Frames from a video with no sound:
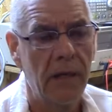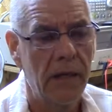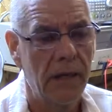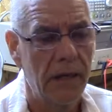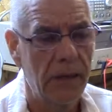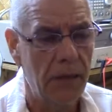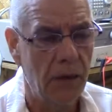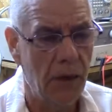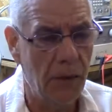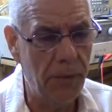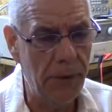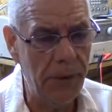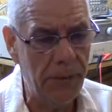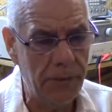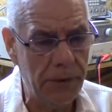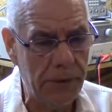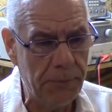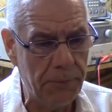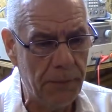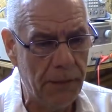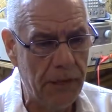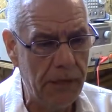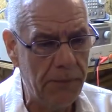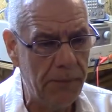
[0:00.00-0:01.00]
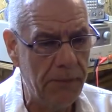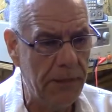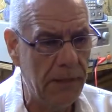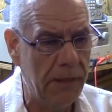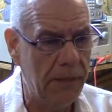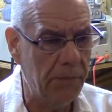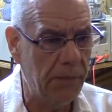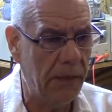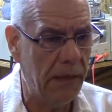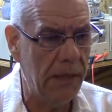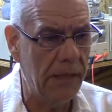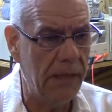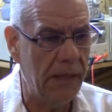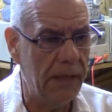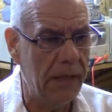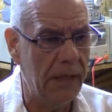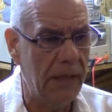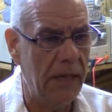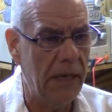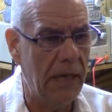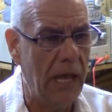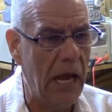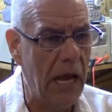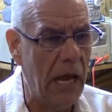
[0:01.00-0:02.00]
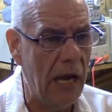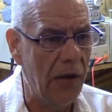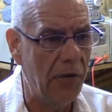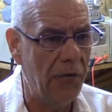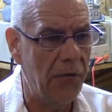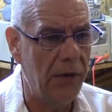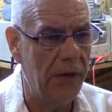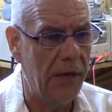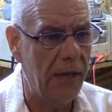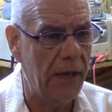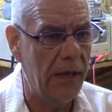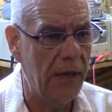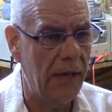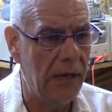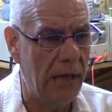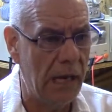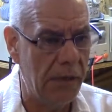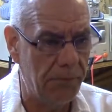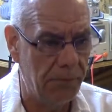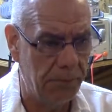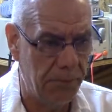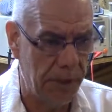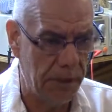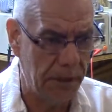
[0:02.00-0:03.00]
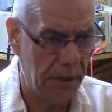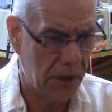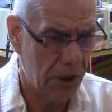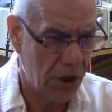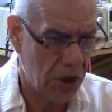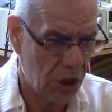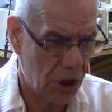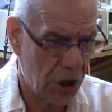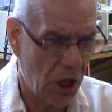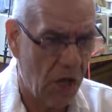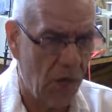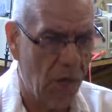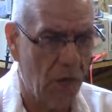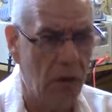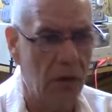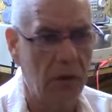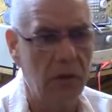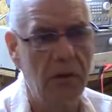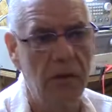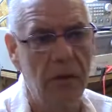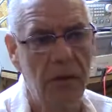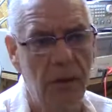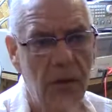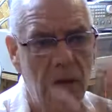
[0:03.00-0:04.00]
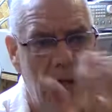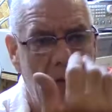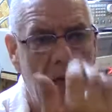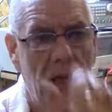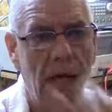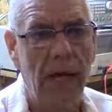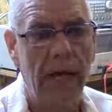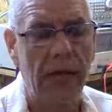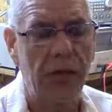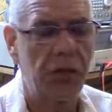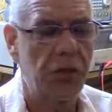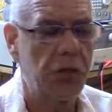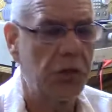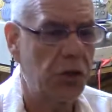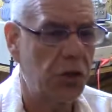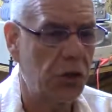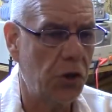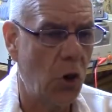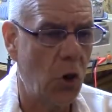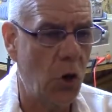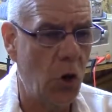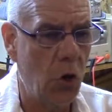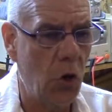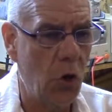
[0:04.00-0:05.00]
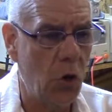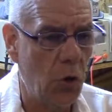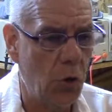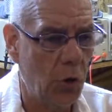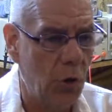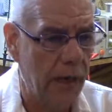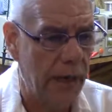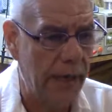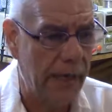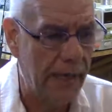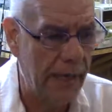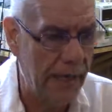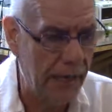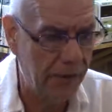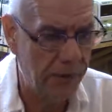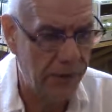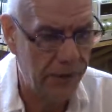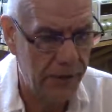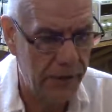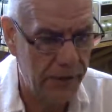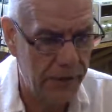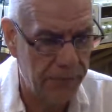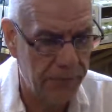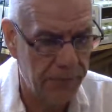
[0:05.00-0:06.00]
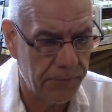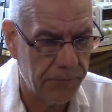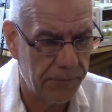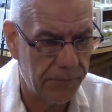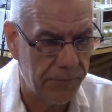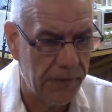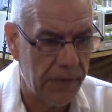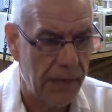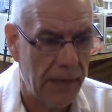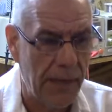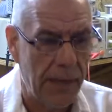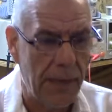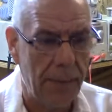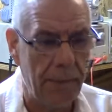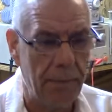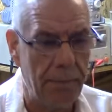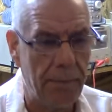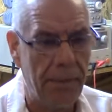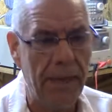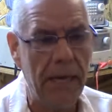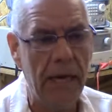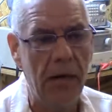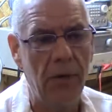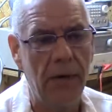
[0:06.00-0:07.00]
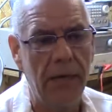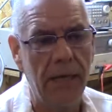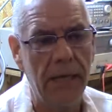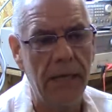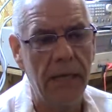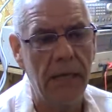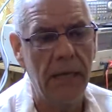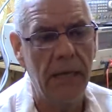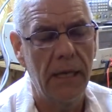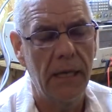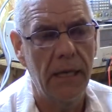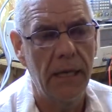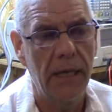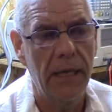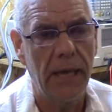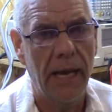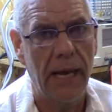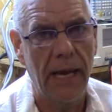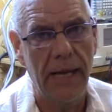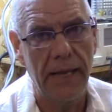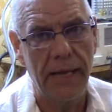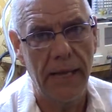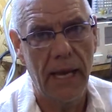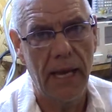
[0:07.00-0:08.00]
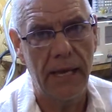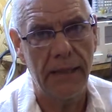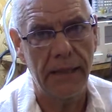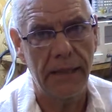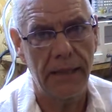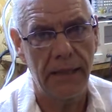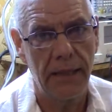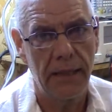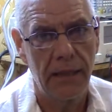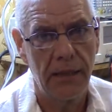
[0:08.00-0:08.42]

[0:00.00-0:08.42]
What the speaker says: The open pit mining, they have that big shovel. It's so heavy, bearing cannot